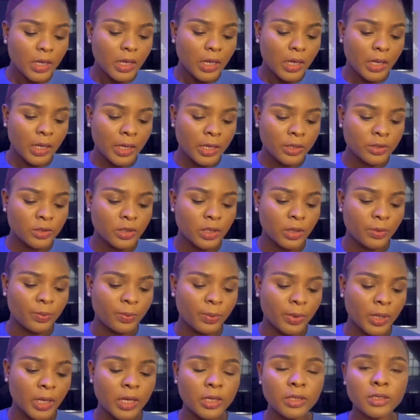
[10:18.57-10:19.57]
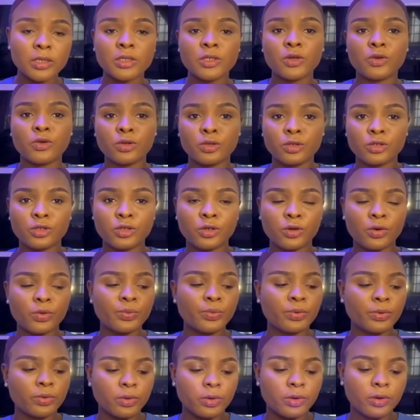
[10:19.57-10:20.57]
I like to apply this contour
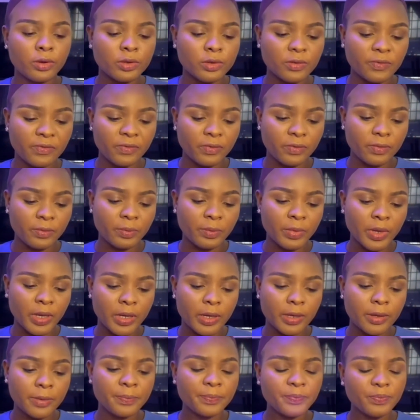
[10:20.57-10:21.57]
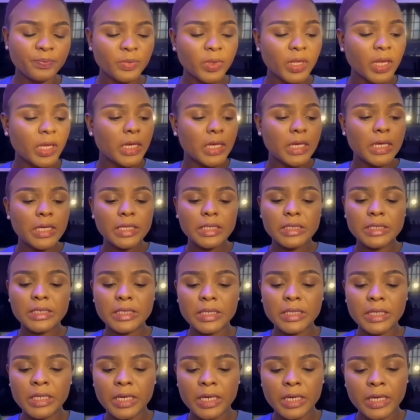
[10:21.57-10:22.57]
product from my
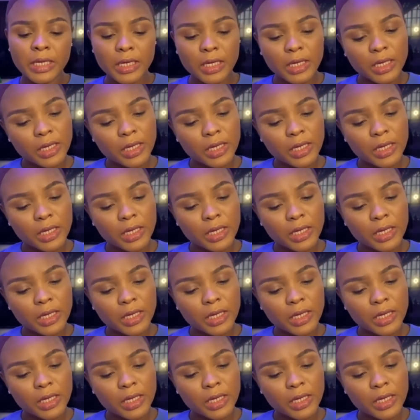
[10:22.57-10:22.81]
Sleek